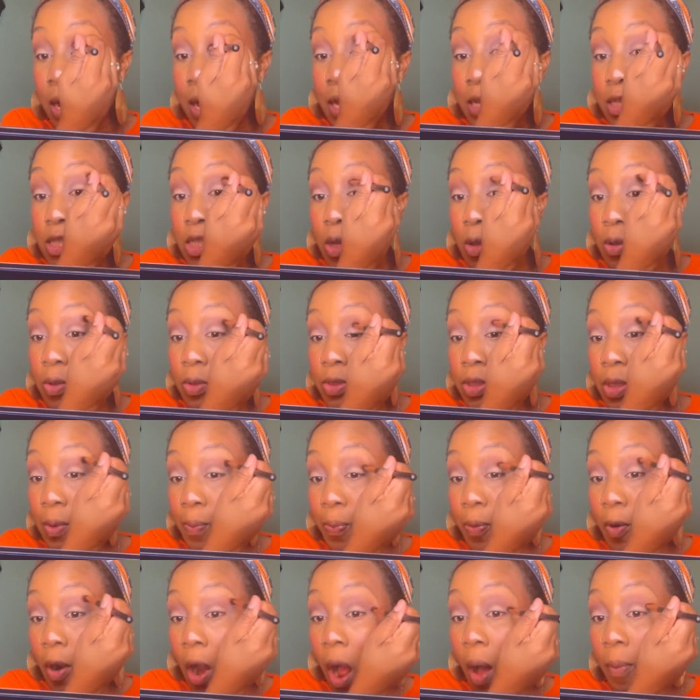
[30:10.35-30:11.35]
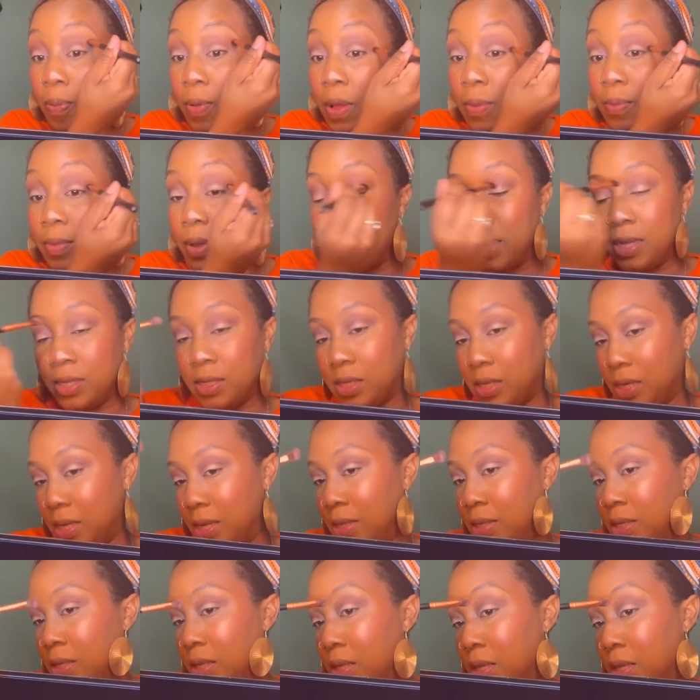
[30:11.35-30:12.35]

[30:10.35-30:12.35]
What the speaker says: So the problem is